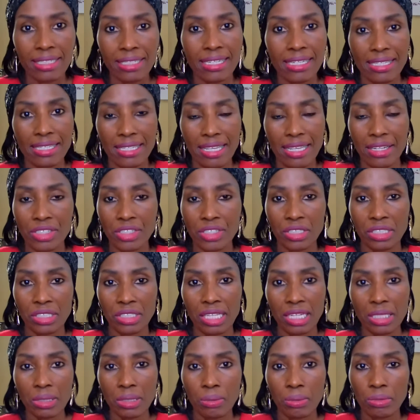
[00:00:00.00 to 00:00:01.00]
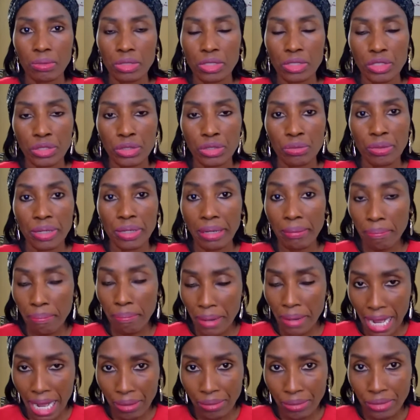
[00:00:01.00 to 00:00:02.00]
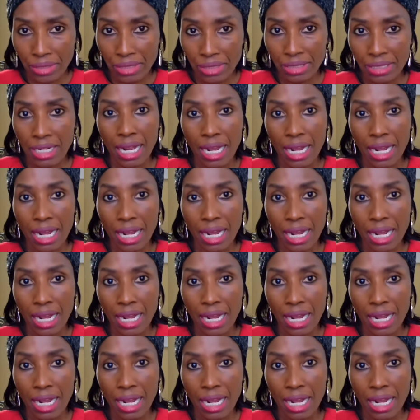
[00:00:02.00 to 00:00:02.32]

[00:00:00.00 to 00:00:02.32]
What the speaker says: Essentially, that's what we do. We empower.